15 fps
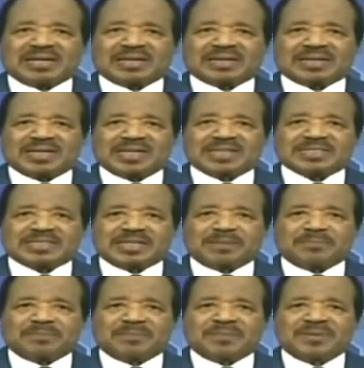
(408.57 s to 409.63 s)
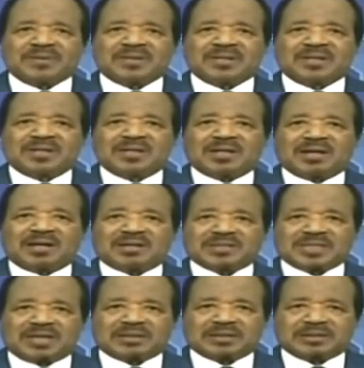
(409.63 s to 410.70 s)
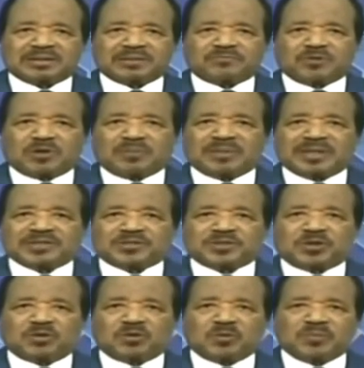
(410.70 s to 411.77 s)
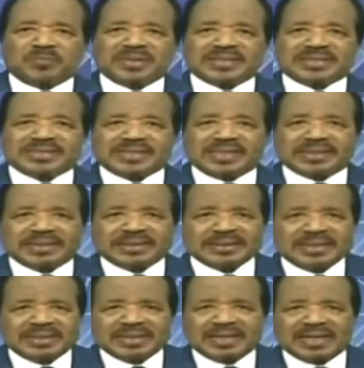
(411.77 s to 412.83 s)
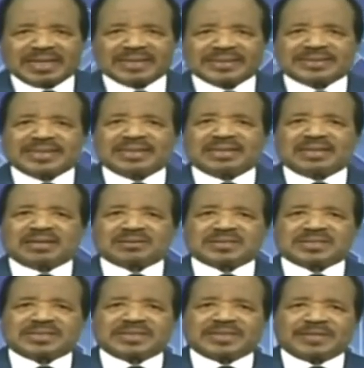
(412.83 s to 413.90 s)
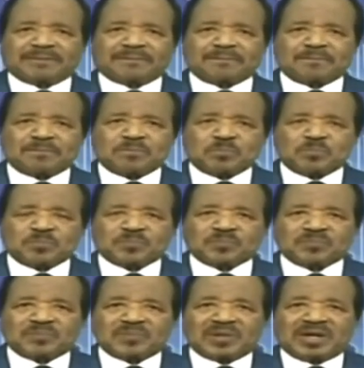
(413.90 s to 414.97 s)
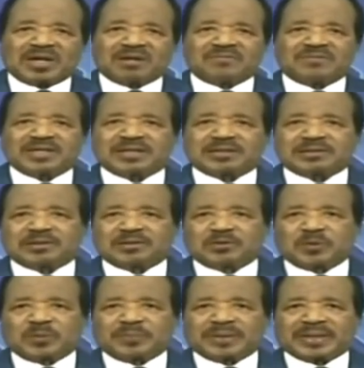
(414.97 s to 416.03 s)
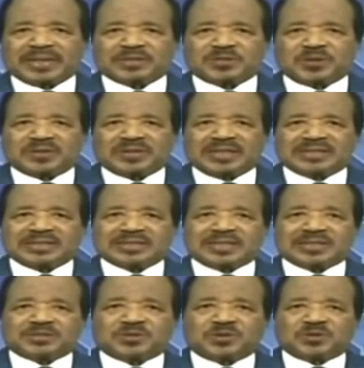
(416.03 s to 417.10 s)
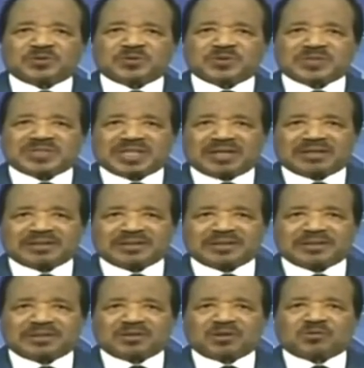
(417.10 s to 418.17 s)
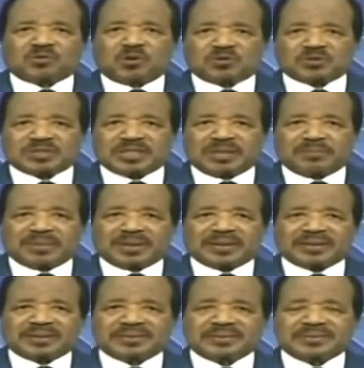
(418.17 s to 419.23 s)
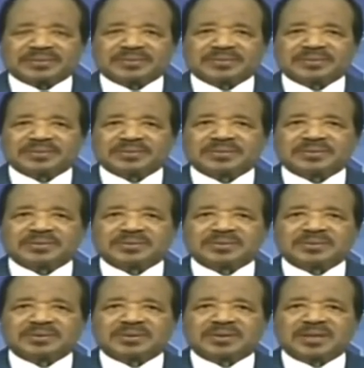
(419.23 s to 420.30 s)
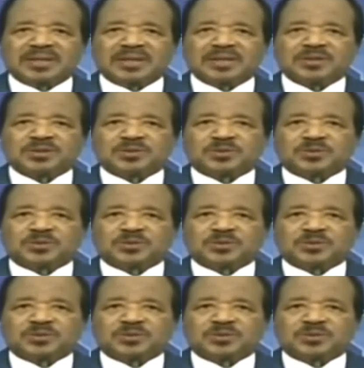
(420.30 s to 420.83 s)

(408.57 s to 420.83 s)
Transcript: An extensive program to upgrade rural artisan and home economic centers to vocational training centers has been launched with the